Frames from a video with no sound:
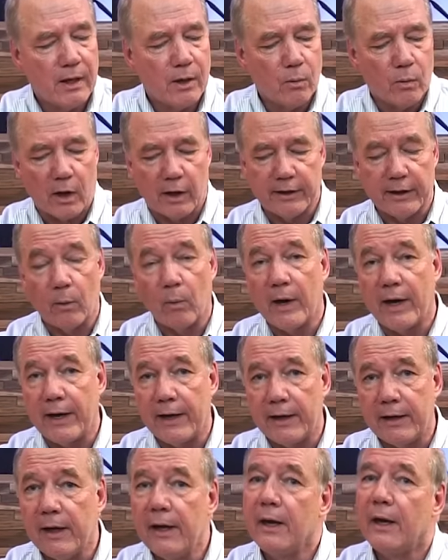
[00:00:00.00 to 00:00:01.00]
Well, they
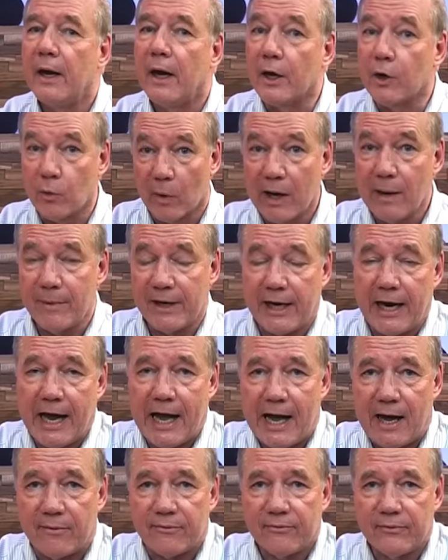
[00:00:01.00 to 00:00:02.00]
weigh a gram and a
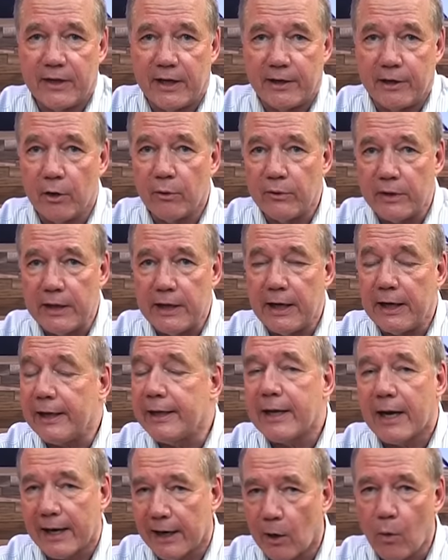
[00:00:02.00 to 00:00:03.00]
half. Now, you don't need any
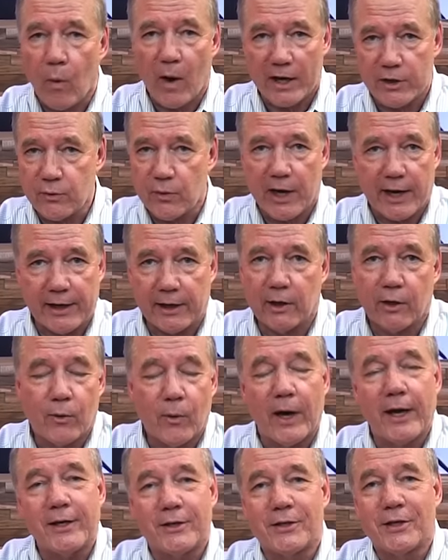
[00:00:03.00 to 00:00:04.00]
kind of quadratic
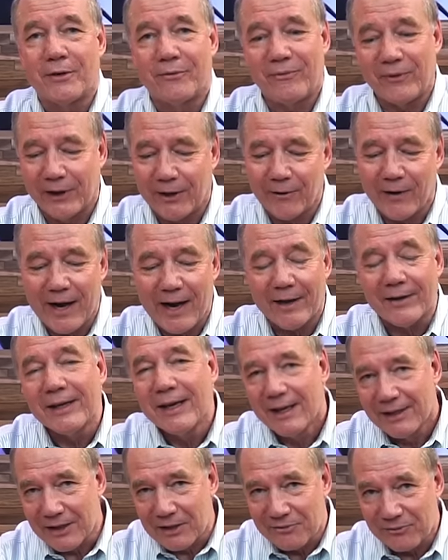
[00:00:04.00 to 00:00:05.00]
equation to figure out
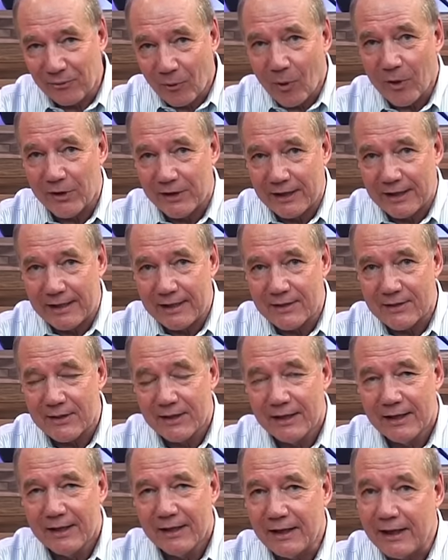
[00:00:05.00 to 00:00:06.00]
that four of these
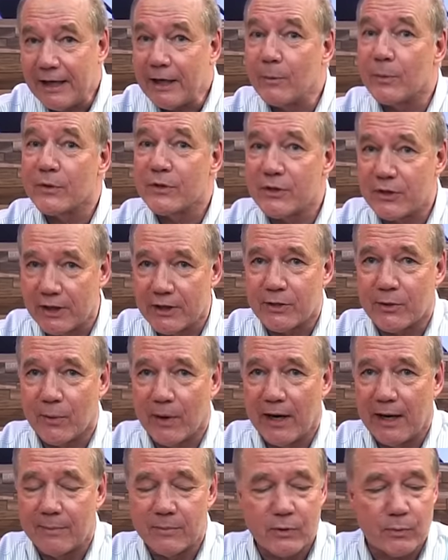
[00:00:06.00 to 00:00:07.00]
equals six
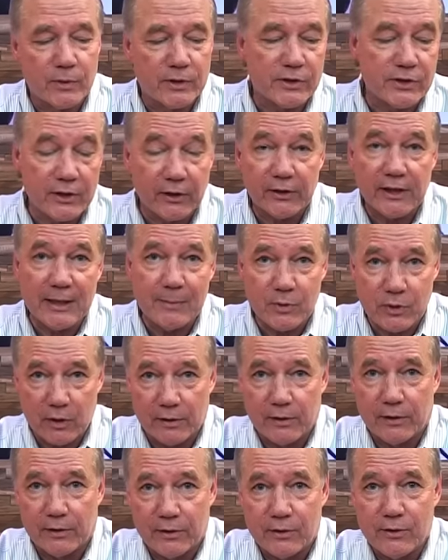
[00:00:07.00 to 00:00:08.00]
grams, which still keeps you
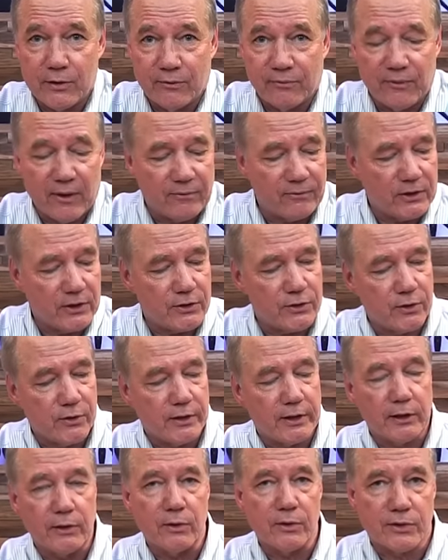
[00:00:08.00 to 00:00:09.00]
under the two fifty. So you
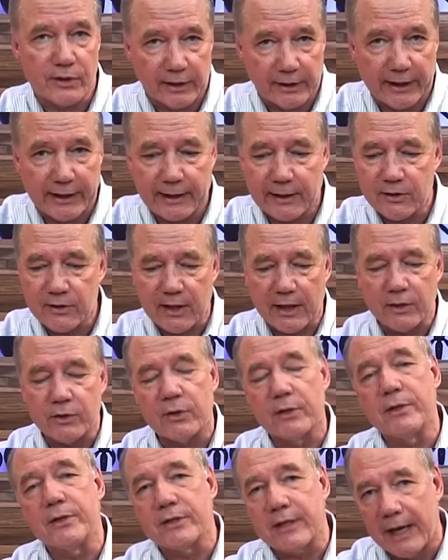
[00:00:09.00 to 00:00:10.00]
can use the leg
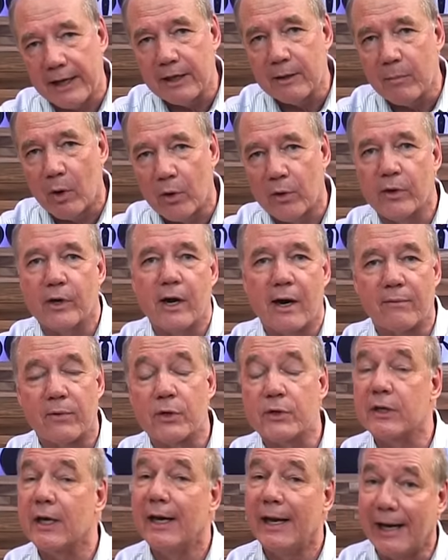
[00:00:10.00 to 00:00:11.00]
extensions and the motor
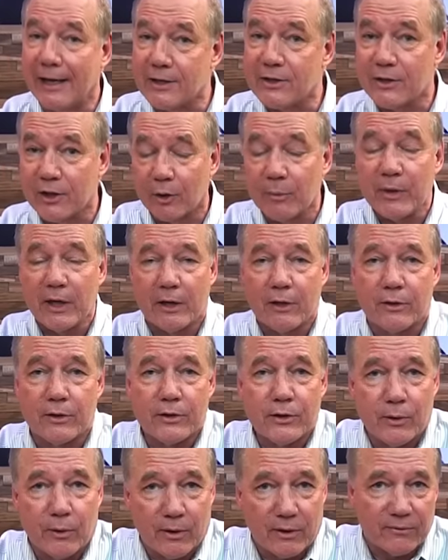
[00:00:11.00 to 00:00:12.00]
covers and still be under the
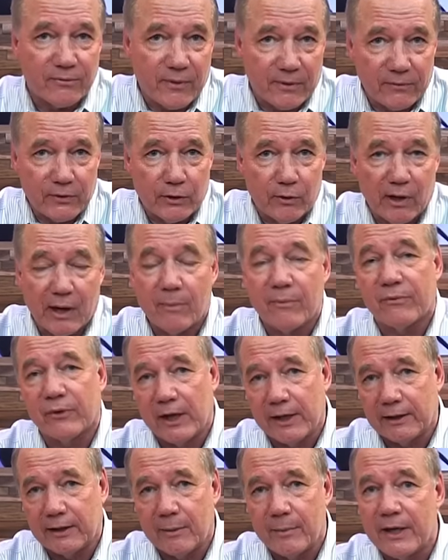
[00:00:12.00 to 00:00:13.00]
two hundred fifty gram
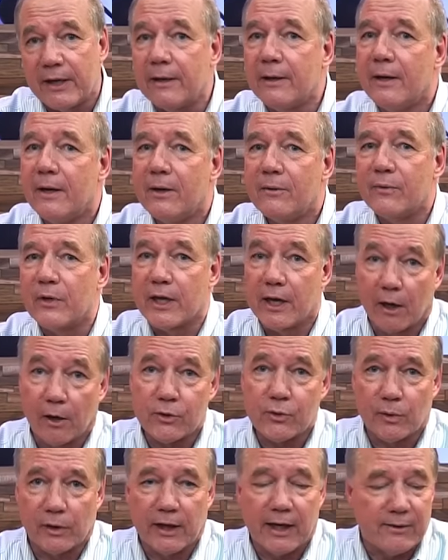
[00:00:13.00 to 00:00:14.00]
flight limit for that
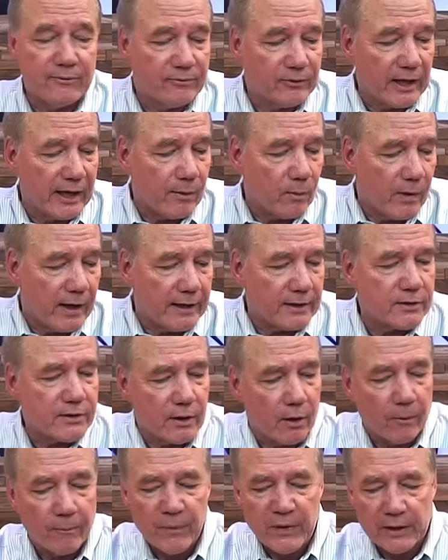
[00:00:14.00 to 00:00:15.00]
ultralight flight weight.
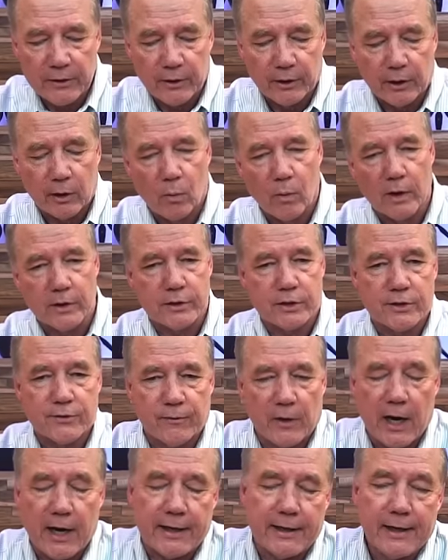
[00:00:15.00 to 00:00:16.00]
So they're gonna work just
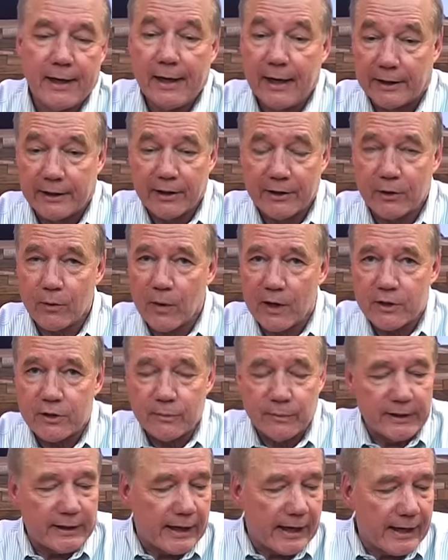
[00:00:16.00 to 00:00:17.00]
fine. Another
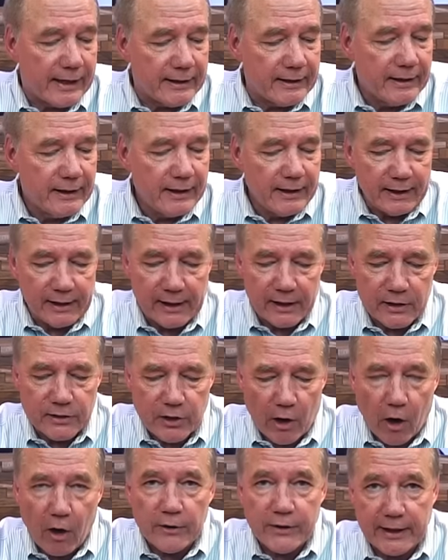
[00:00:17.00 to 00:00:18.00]
question we get is,
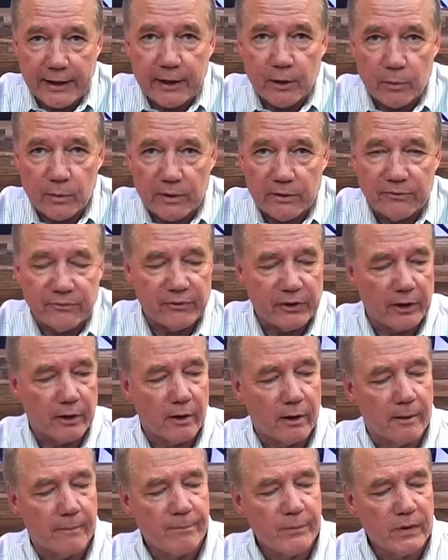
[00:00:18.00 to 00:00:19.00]
are they gonna
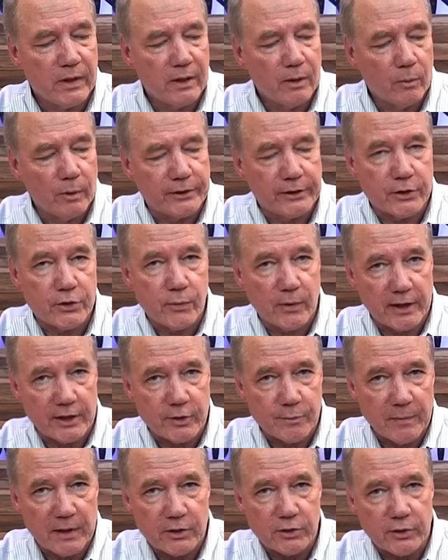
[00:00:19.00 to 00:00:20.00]
interfere with the
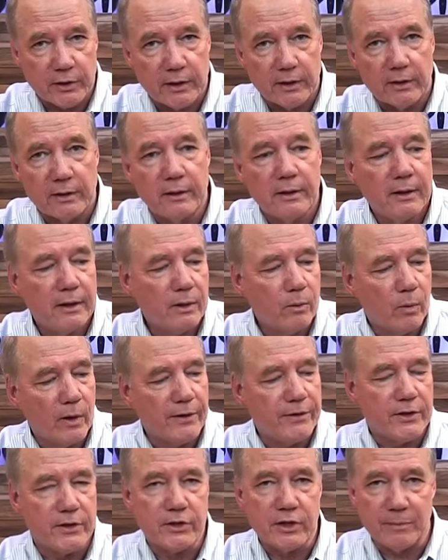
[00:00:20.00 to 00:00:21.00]
transmission,
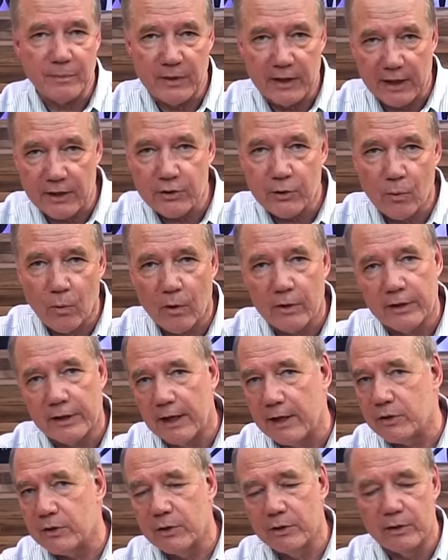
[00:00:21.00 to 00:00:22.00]
with the G P S
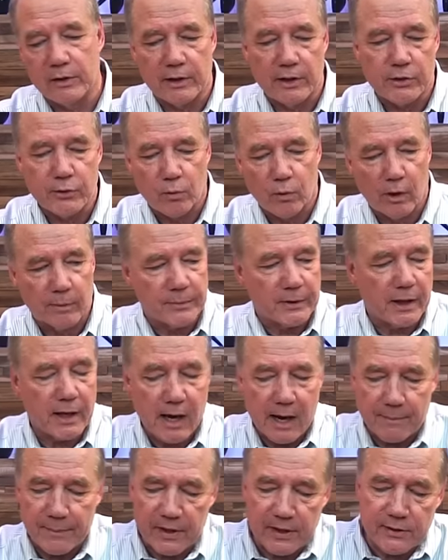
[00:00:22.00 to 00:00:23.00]
coordination? Do they screw up the
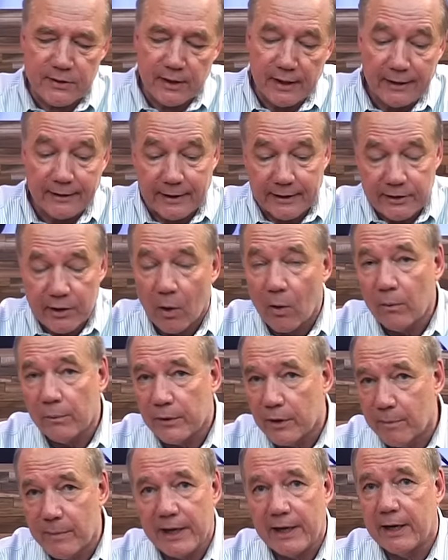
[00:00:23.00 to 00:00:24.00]
compass? They don't.
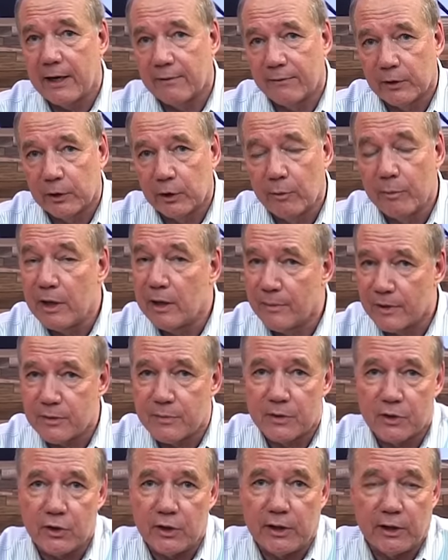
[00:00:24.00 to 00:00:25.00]
They're made out of aluminum. It's
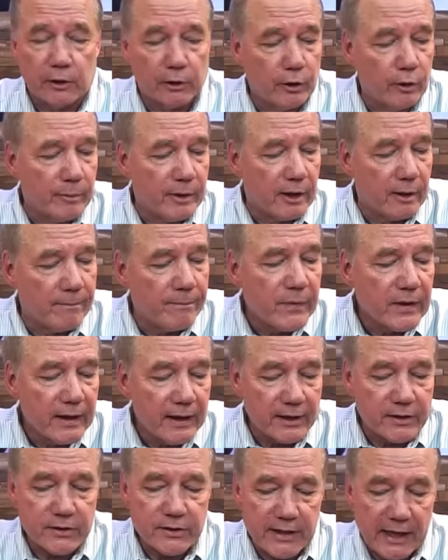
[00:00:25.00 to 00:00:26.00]
machined aluminum.
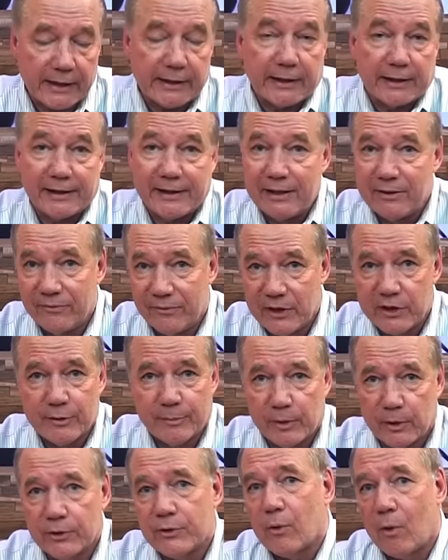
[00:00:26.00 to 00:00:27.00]
It's technically
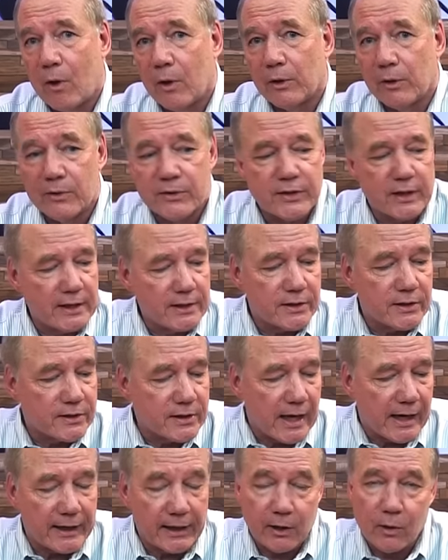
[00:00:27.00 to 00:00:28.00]
invisible to all those things. It's
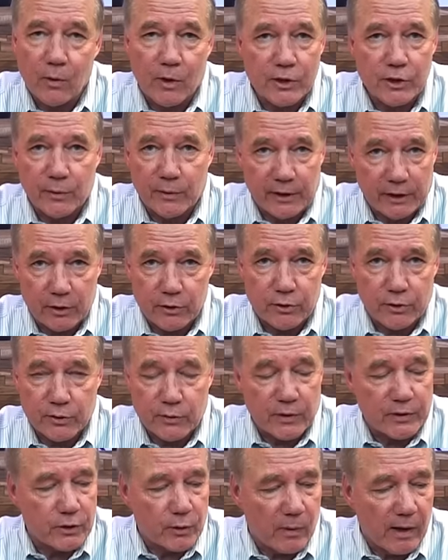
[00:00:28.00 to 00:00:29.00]
not going to cause you any issues
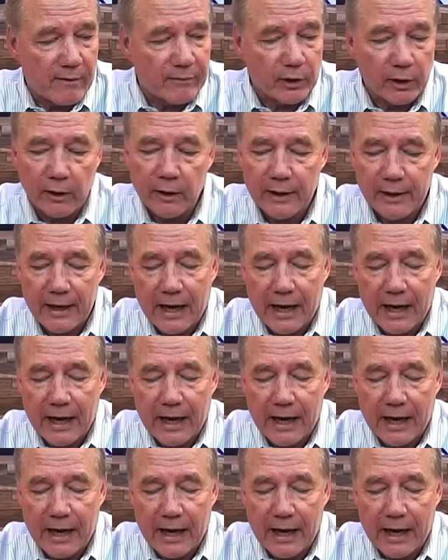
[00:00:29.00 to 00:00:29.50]
whatsoever.